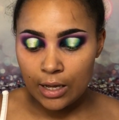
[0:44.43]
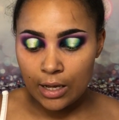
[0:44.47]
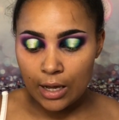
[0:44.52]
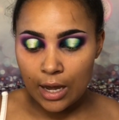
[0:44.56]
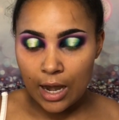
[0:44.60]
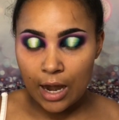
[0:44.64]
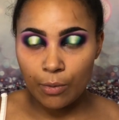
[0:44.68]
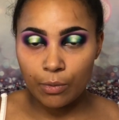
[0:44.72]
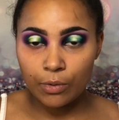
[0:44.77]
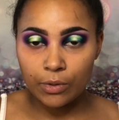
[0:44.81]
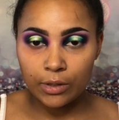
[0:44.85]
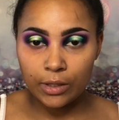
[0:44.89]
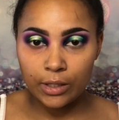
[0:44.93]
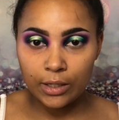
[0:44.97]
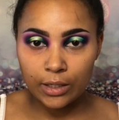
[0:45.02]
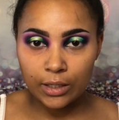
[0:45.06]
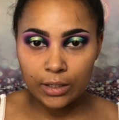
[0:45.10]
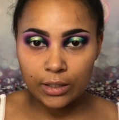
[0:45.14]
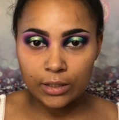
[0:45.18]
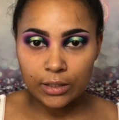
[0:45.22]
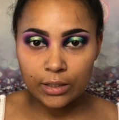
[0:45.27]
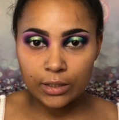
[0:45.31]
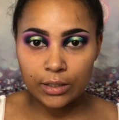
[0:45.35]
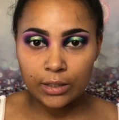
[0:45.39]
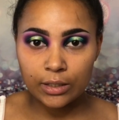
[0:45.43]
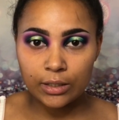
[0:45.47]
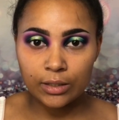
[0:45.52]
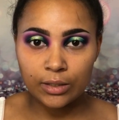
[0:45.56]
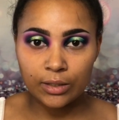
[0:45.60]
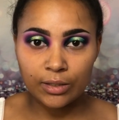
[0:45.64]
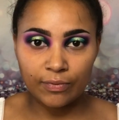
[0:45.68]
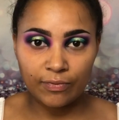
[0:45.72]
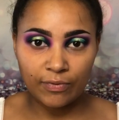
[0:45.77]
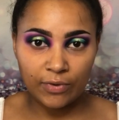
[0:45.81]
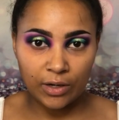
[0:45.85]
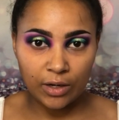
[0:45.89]
I will link
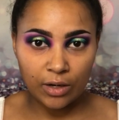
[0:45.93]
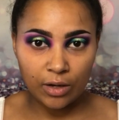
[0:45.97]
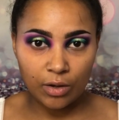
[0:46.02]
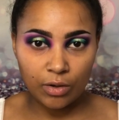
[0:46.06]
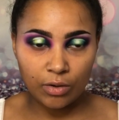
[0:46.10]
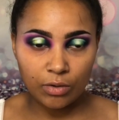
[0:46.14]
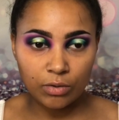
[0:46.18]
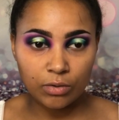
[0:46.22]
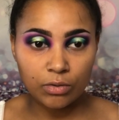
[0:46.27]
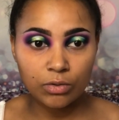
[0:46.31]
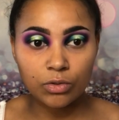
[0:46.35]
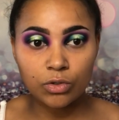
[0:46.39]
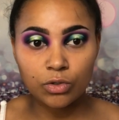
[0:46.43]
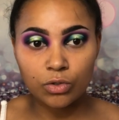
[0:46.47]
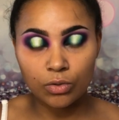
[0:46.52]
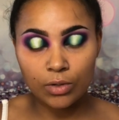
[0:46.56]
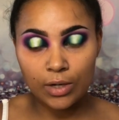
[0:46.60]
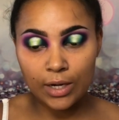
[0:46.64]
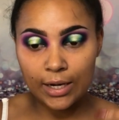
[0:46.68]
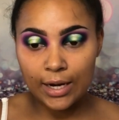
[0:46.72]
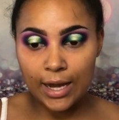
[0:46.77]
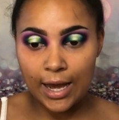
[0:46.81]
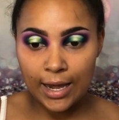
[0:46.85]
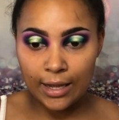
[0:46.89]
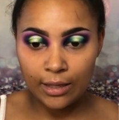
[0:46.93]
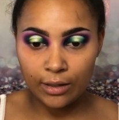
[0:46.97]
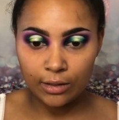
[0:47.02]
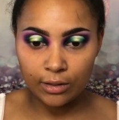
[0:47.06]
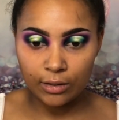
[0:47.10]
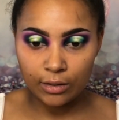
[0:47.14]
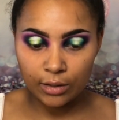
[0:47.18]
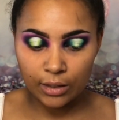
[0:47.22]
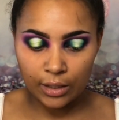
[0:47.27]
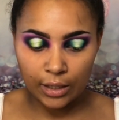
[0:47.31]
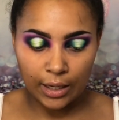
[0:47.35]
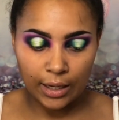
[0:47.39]
the video to that eye
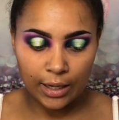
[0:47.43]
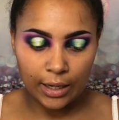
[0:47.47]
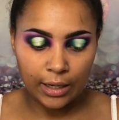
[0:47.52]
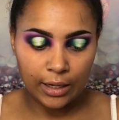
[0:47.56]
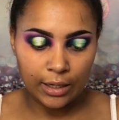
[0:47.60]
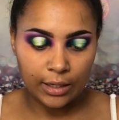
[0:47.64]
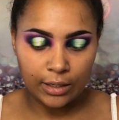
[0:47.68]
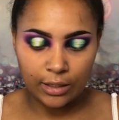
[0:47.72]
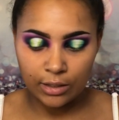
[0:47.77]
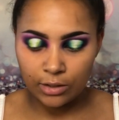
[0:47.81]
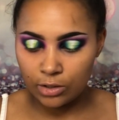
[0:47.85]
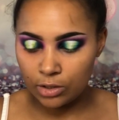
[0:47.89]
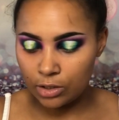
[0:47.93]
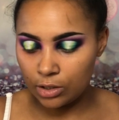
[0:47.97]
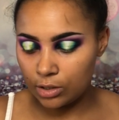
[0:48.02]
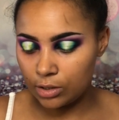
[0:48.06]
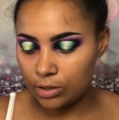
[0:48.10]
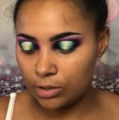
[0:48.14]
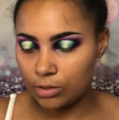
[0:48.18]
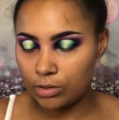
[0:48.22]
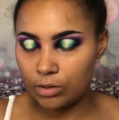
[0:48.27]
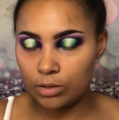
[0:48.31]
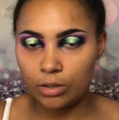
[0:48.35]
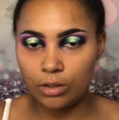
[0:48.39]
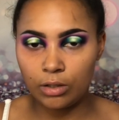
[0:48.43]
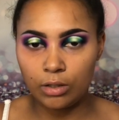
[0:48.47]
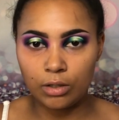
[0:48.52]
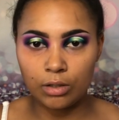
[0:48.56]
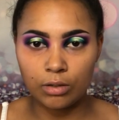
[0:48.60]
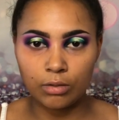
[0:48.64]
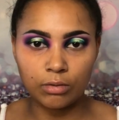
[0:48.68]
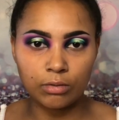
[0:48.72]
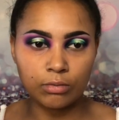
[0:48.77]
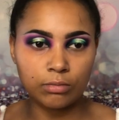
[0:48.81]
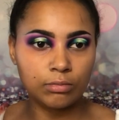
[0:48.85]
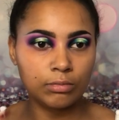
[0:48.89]
look, and let's just
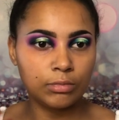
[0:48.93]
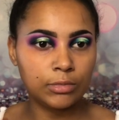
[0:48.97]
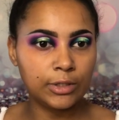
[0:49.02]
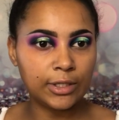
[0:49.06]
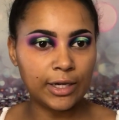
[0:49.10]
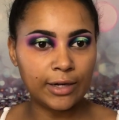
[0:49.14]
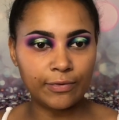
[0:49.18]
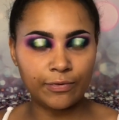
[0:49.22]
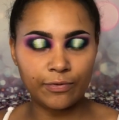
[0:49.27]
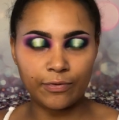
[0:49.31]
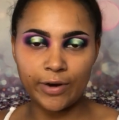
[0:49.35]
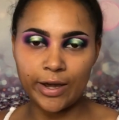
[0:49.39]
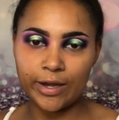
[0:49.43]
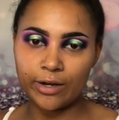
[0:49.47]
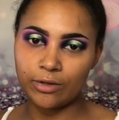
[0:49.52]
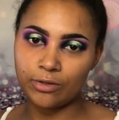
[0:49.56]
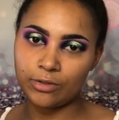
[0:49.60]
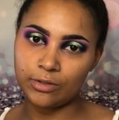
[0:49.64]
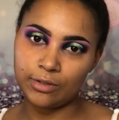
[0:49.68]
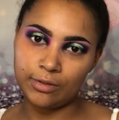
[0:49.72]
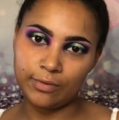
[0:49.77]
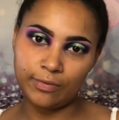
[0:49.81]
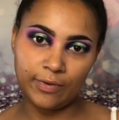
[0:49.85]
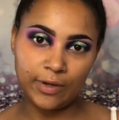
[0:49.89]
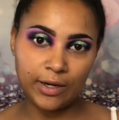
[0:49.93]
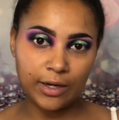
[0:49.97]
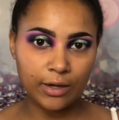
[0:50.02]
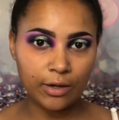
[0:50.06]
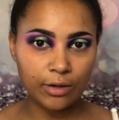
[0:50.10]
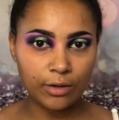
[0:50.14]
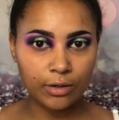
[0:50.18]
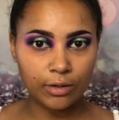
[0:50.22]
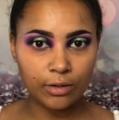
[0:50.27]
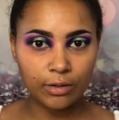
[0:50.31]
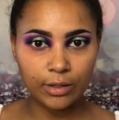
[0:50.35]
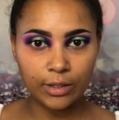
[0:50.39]
dive right into the video.